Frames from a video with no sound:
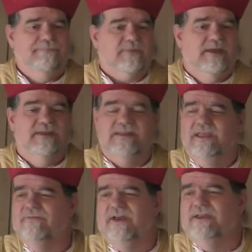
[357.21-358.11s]
and
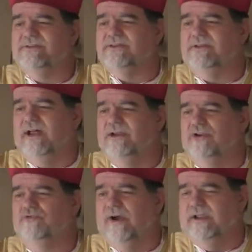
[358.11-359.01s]
Dives is not
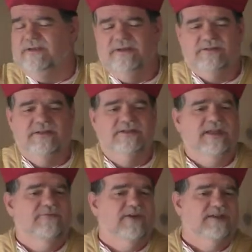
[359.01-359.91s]
in drunkenness, and
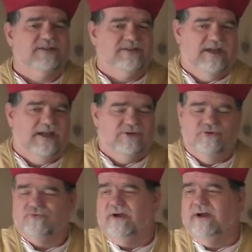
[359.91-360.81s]
Dives does not do
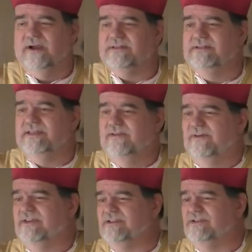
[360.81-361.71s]
drugs, and
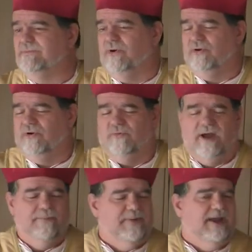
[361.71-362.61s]
Dives doesn't murder and
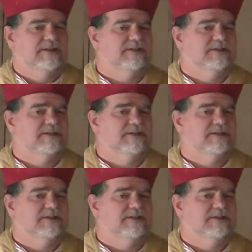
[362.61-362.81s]
rob banks,